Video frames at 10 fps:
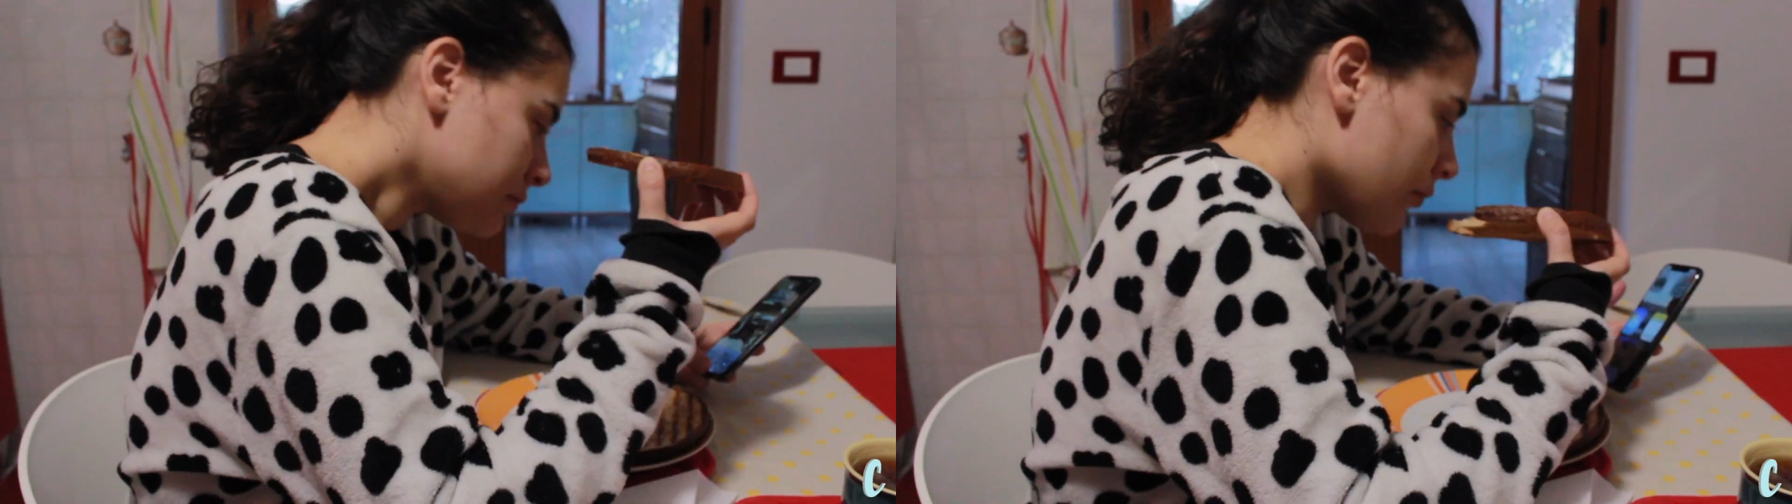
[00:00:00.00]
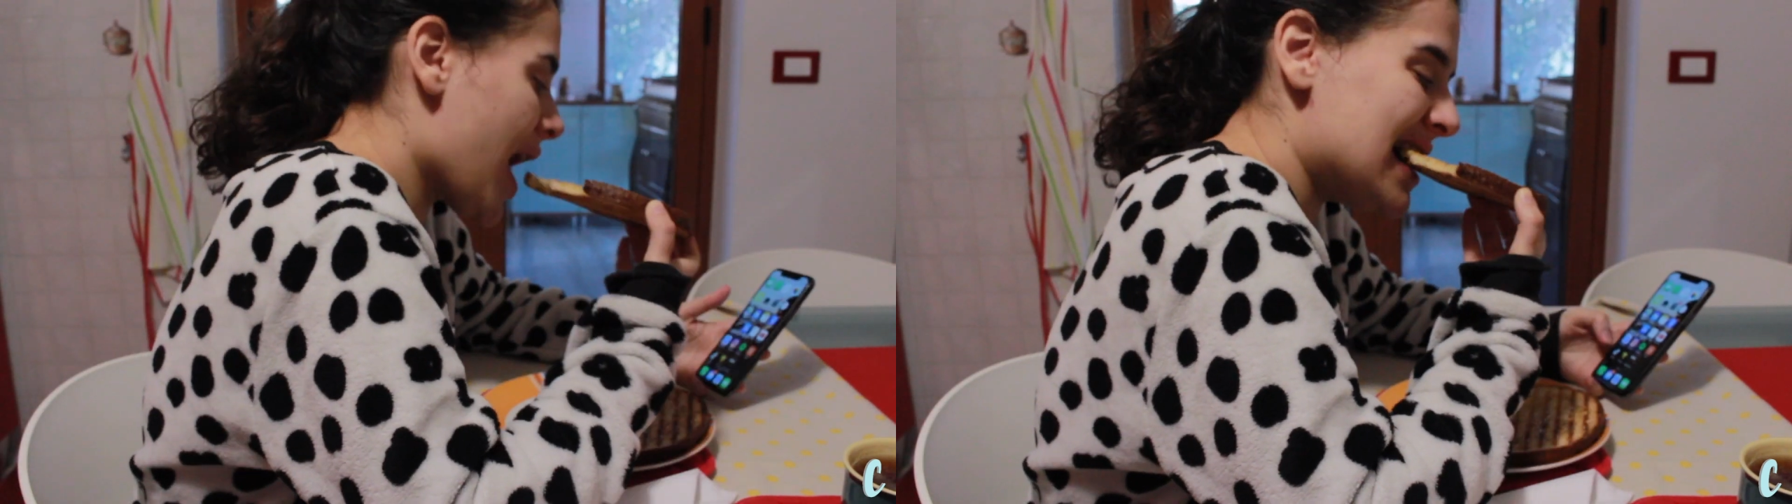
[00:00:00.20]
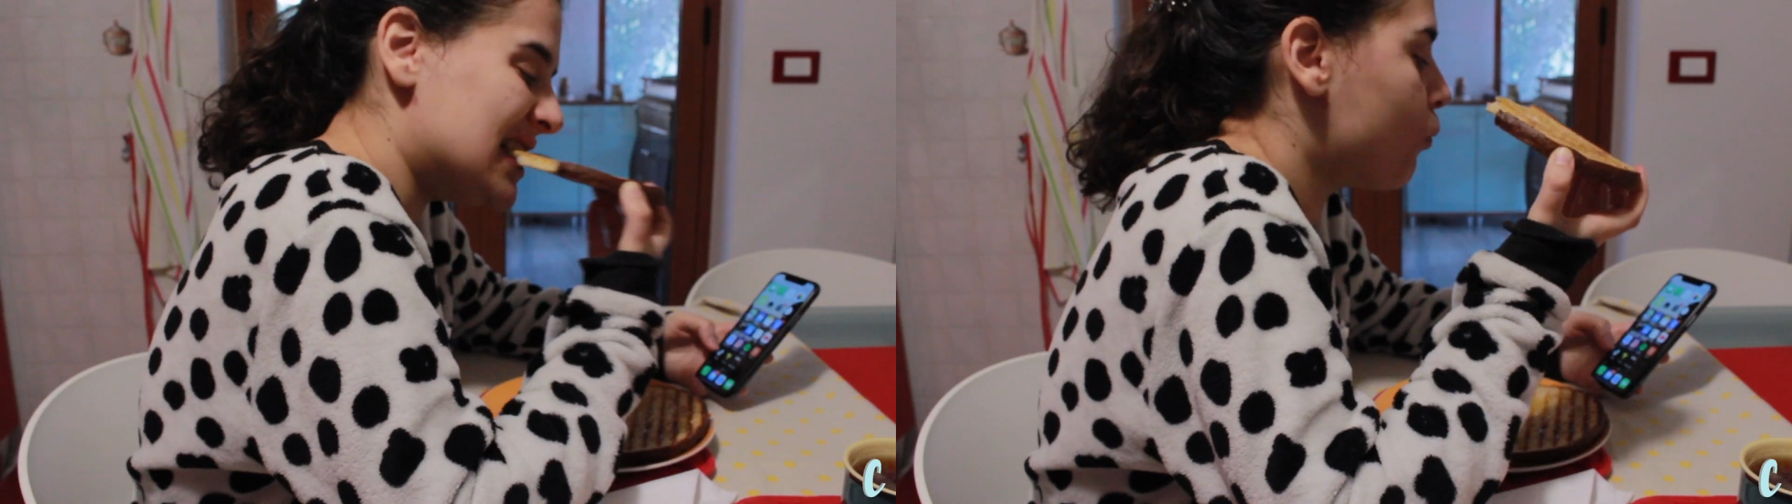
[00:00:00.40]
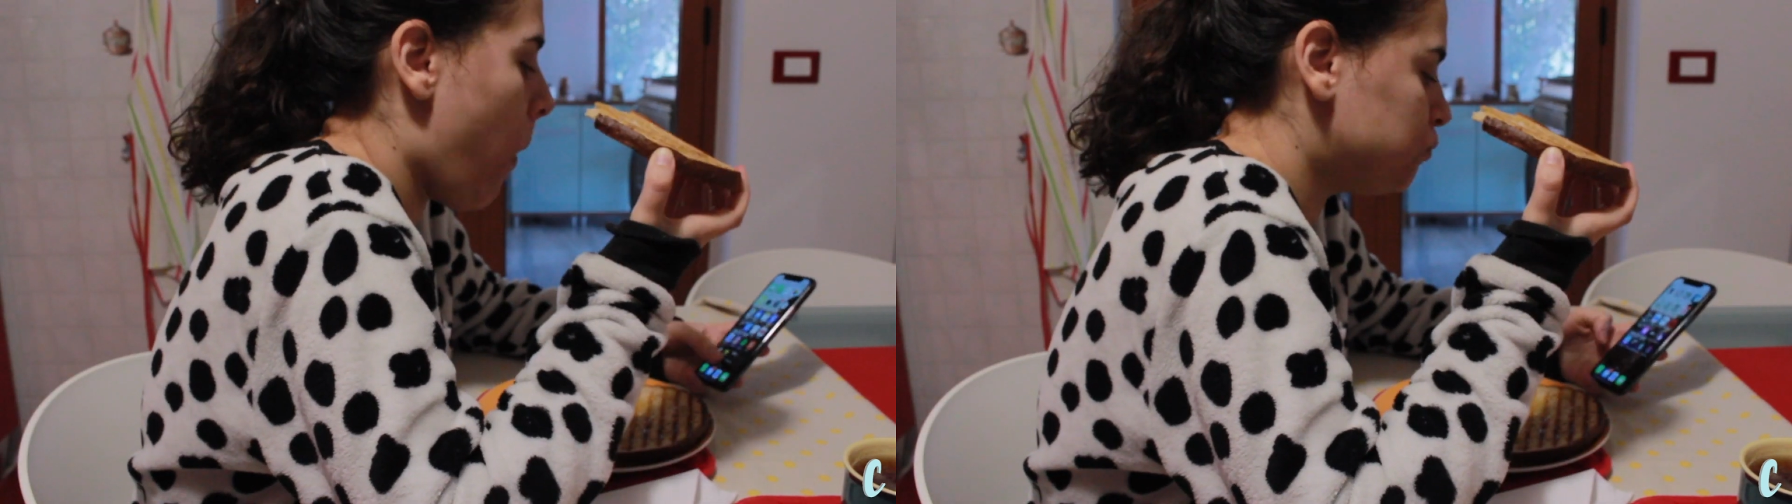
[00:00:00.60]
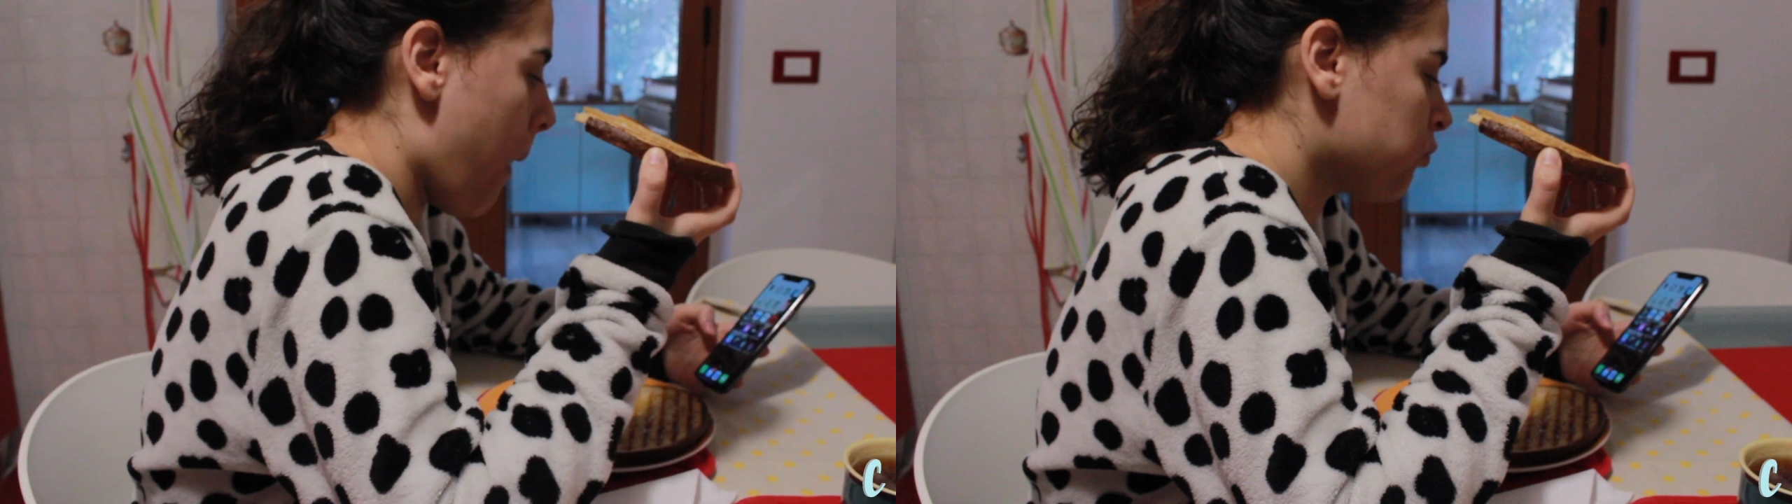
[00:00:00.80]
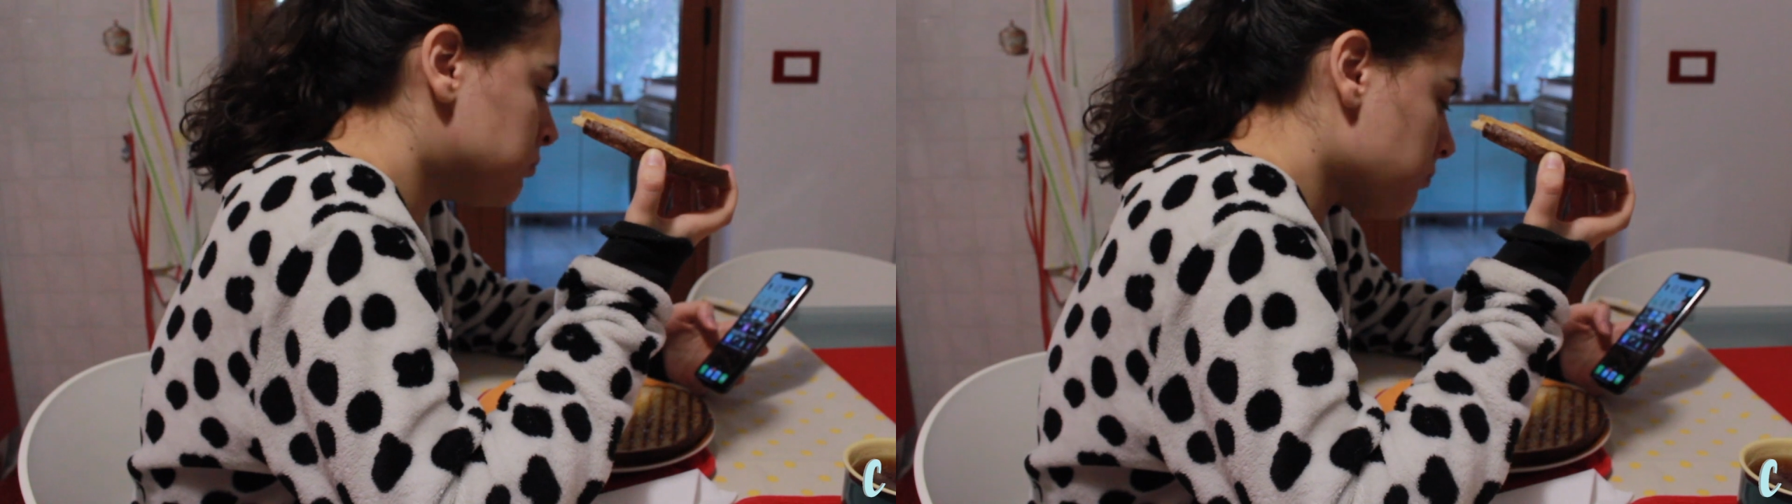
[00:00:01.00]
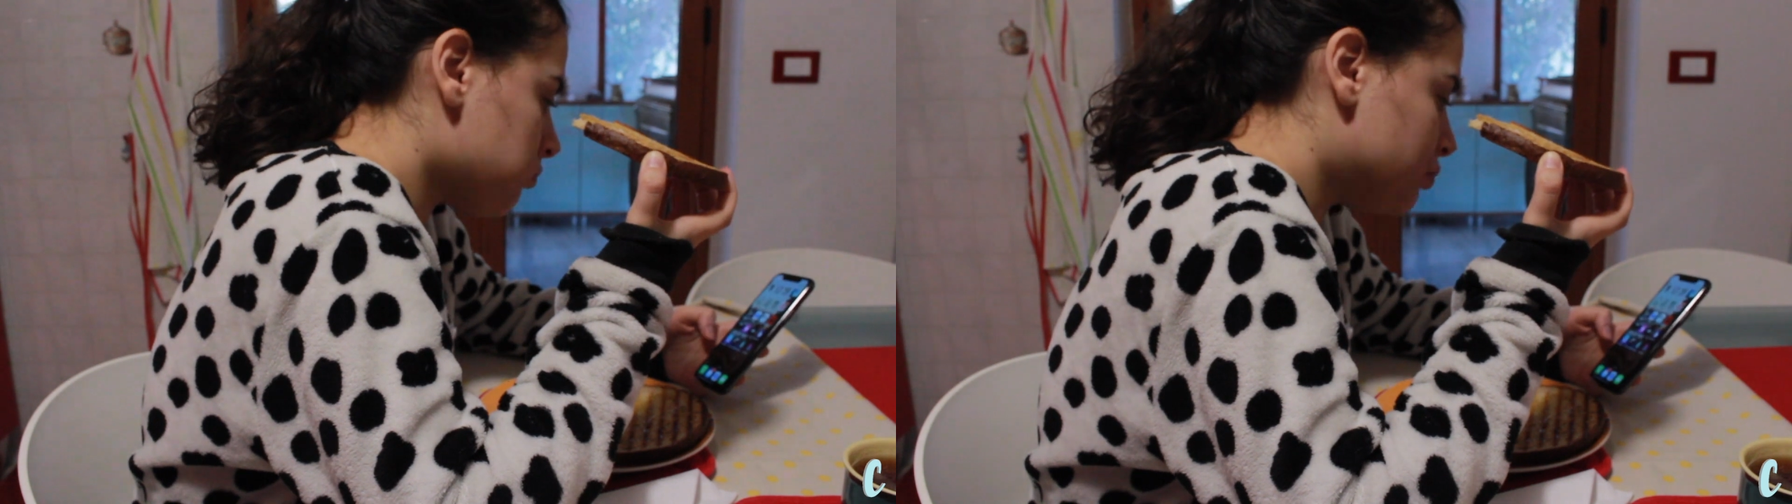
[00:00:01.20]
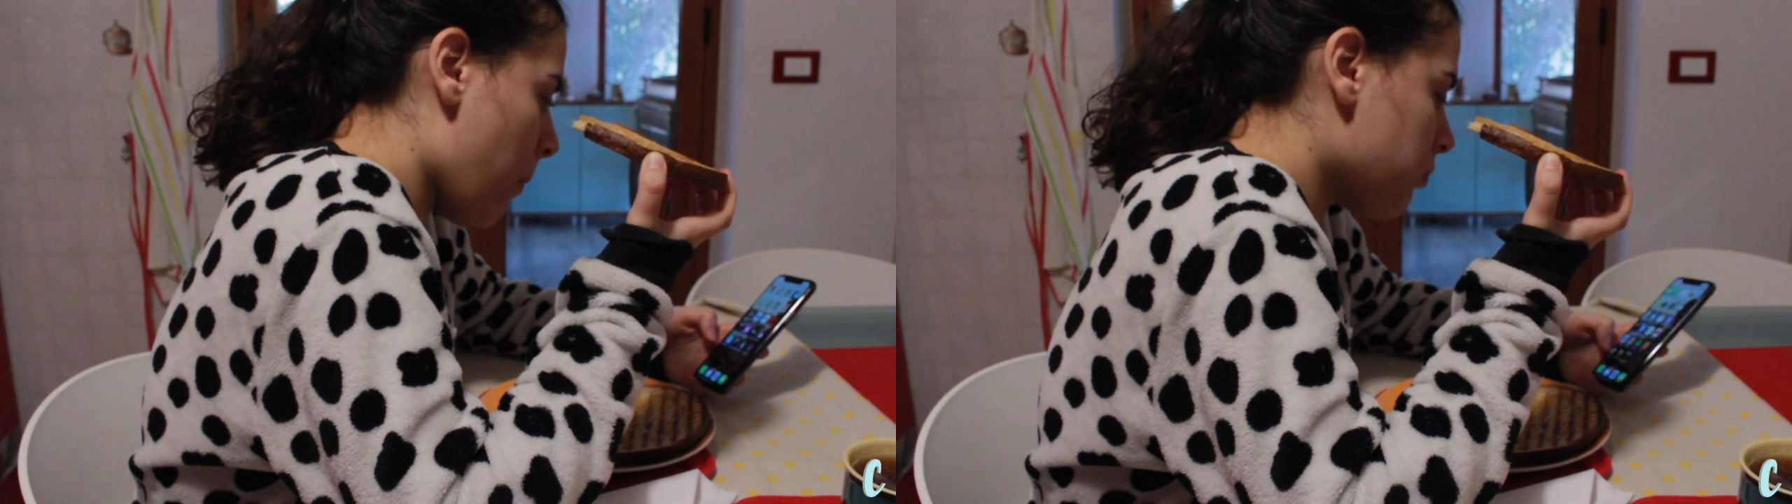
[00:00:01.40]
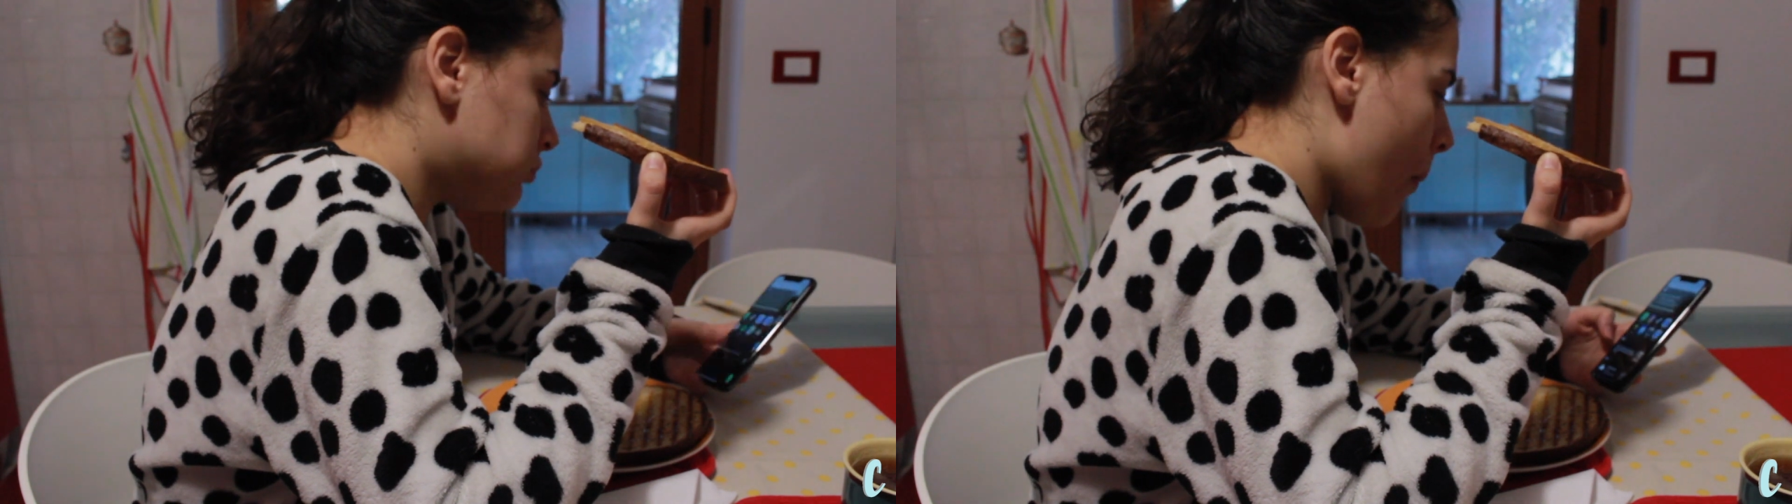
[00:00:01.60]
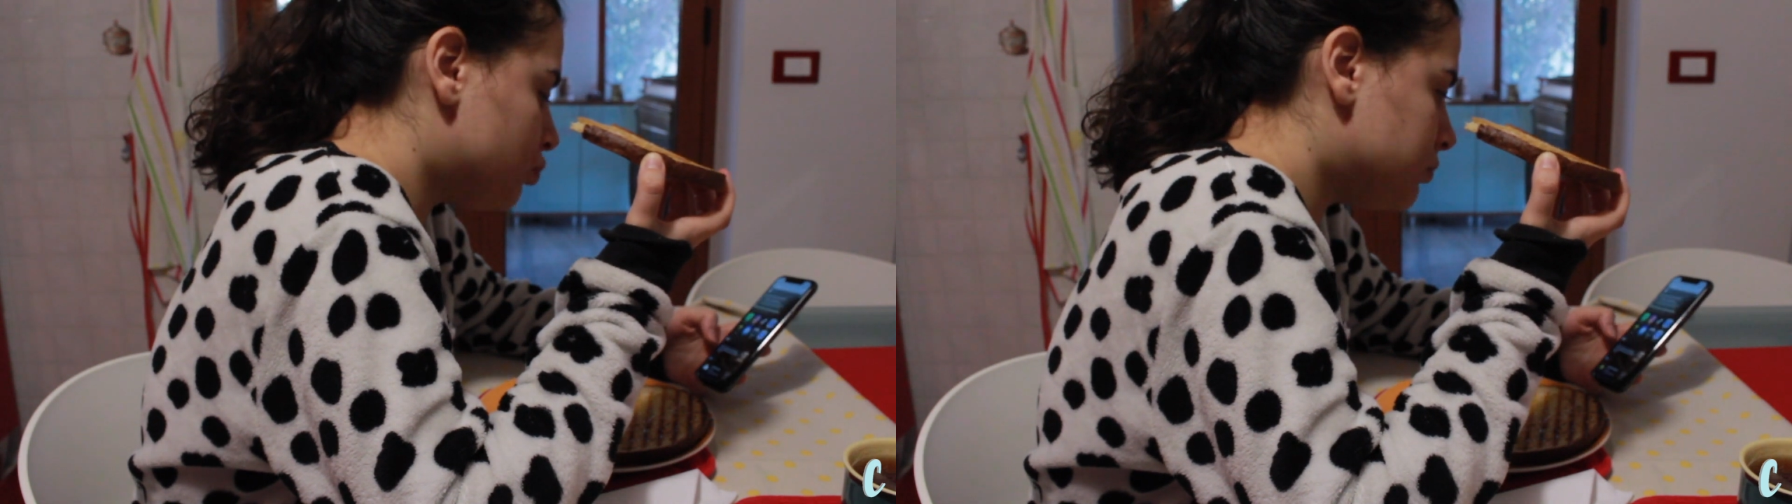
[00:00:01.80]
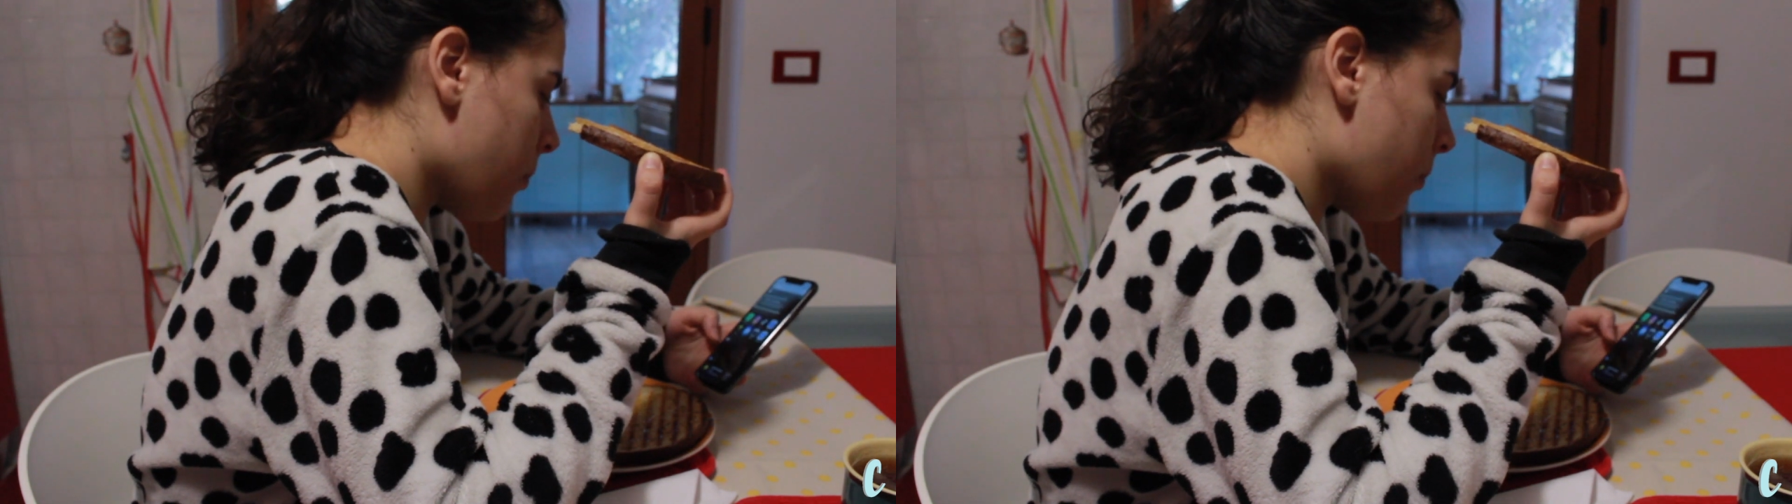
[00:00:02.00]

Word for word: just watch my phone,